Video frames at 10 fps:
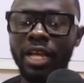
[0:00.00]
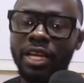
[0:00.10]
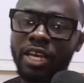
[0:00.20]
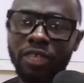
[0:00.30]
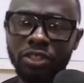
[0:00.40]

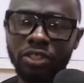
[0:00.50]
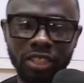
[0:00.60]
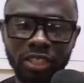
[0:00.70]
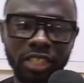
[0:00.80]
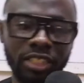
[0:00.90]
Even
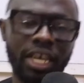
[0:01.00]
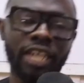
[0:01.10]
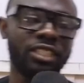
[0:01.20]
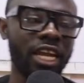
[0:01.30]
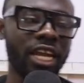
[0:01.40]
strategic case
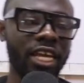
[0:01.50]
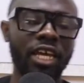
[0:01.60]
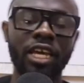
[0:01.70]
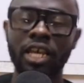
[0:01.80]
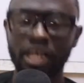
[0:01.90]

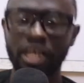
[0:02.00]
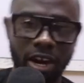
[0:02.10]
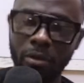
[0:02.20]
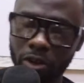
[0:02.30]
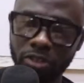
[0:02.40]
study, there are
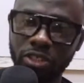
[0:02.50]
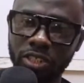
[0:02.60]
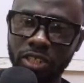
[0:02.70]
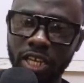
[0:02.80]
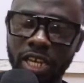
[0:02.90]
contents
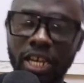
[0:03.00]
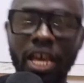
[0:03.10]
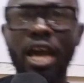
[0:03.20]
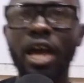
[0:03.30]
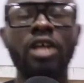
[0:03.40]
in there.